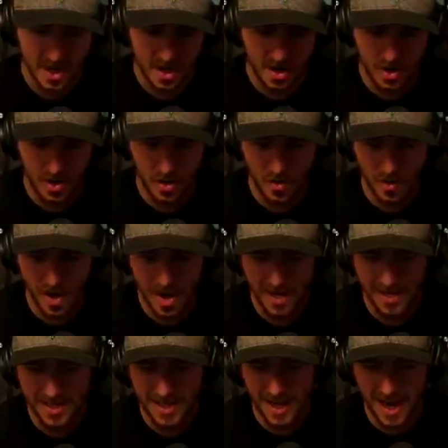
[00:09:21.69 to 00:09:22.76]
Oh, my
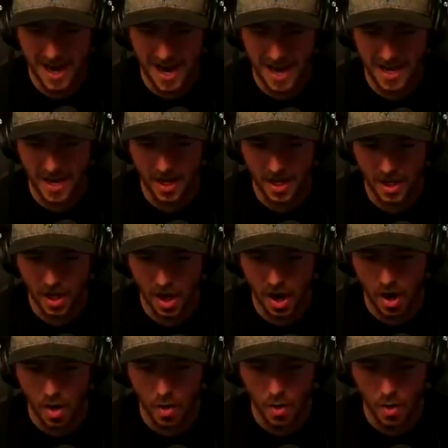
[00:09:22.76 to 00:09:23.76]
God. Hello?